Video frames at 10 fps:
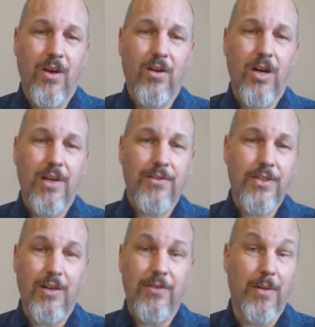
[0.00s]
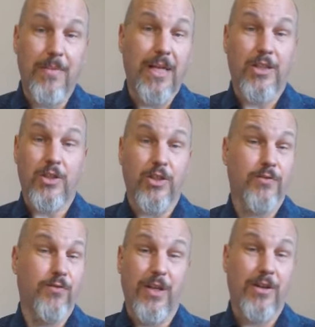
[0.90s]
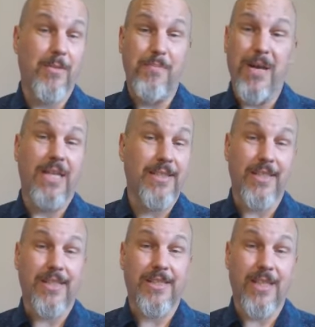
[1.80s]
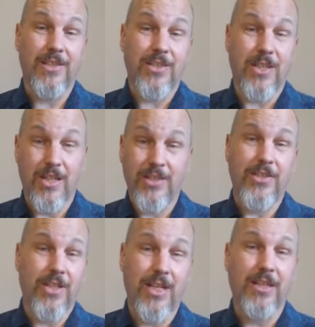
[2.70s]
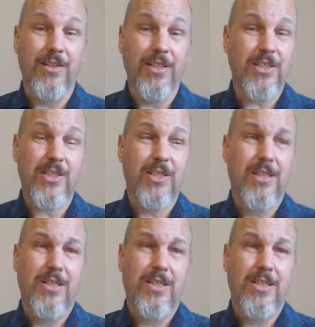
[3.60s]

a lot of stuff that makes just very basic sense to us in English